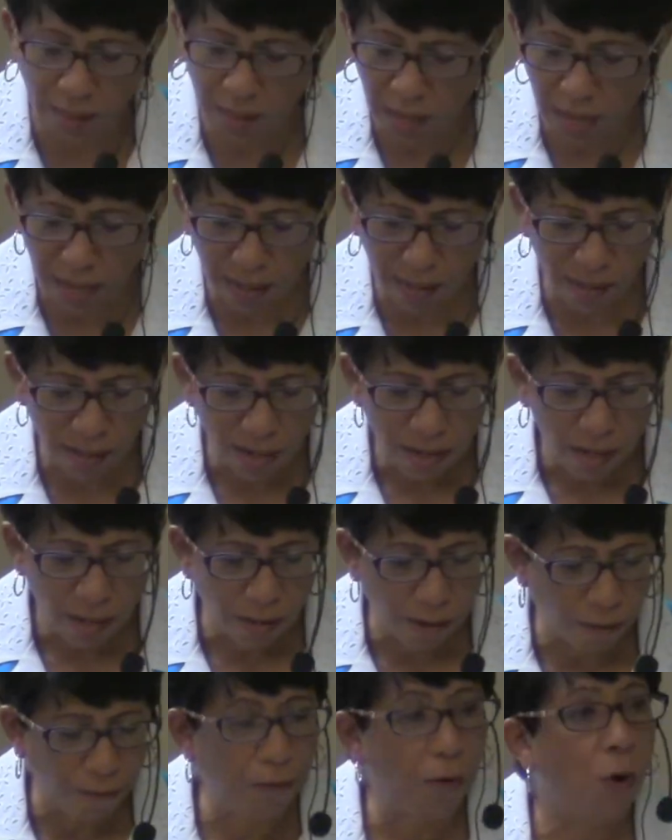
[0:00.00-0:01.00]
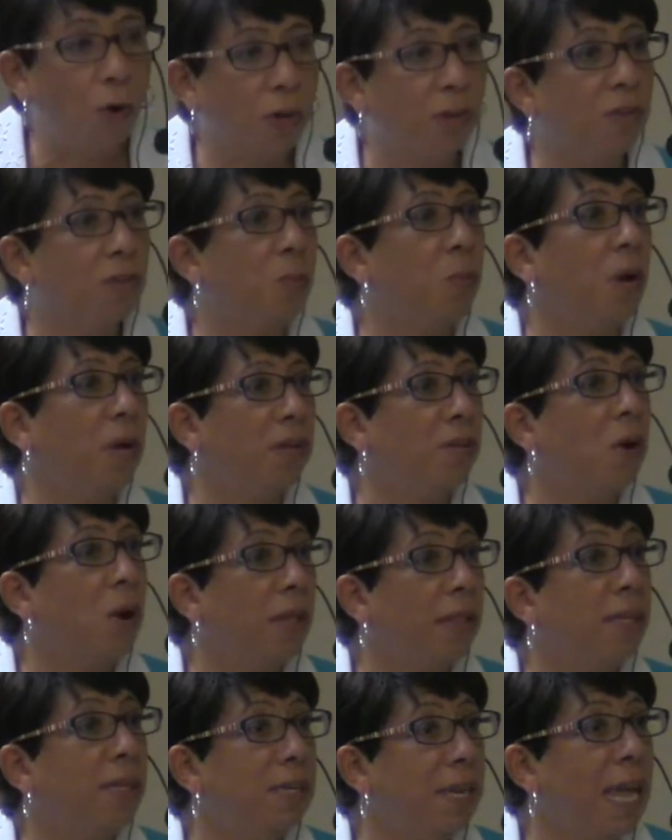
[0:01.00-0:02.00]
and their focus was
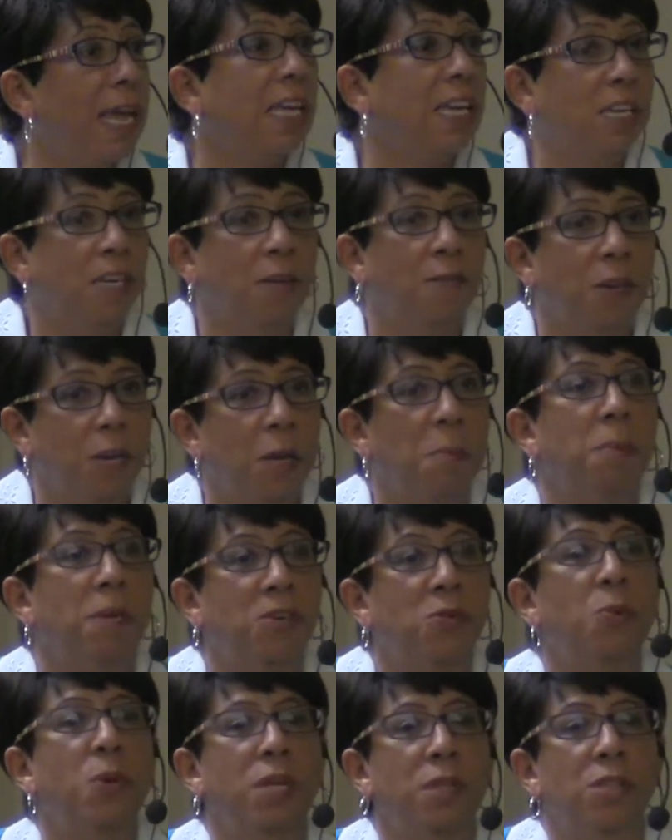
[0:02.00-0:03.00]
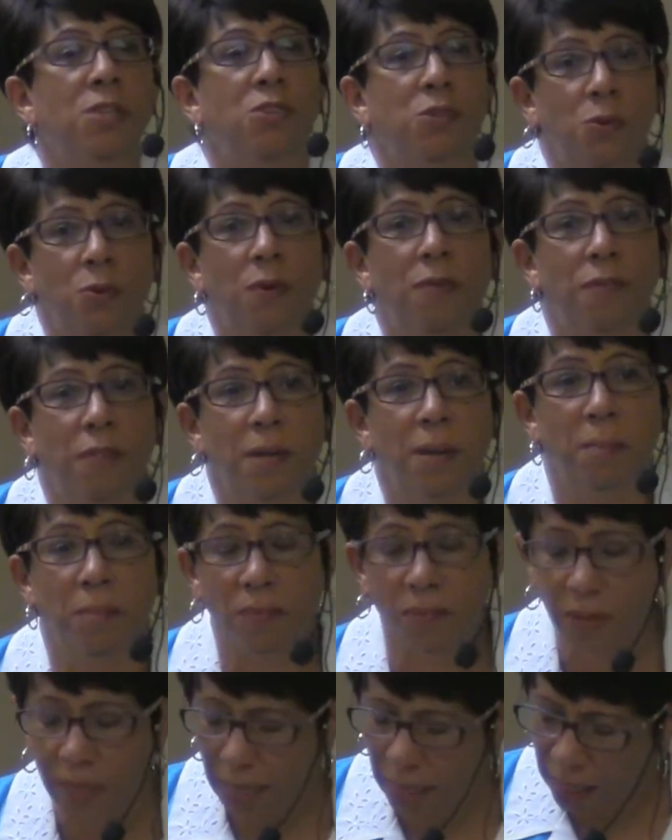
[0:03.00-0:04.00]
on the negativity between the two of them,
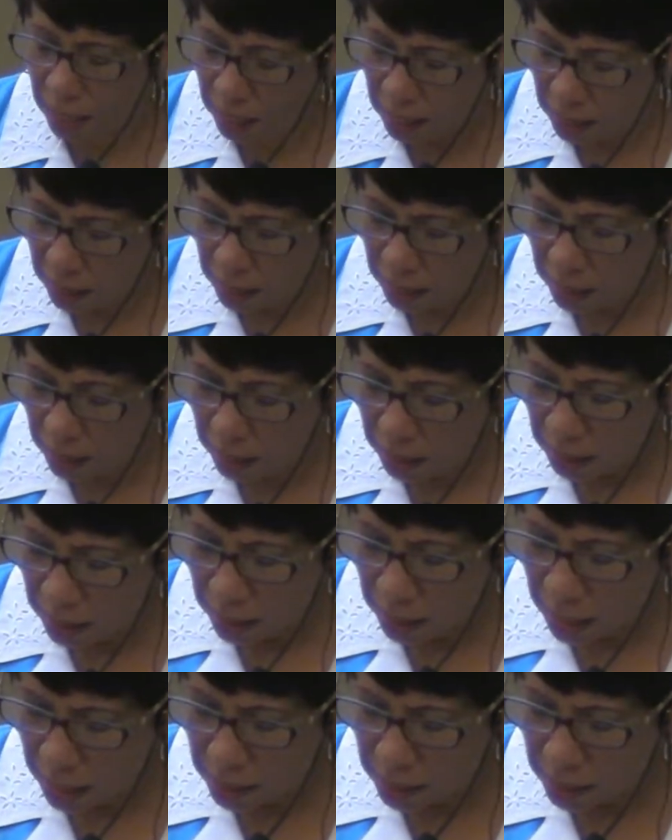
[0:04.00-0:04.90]
okay?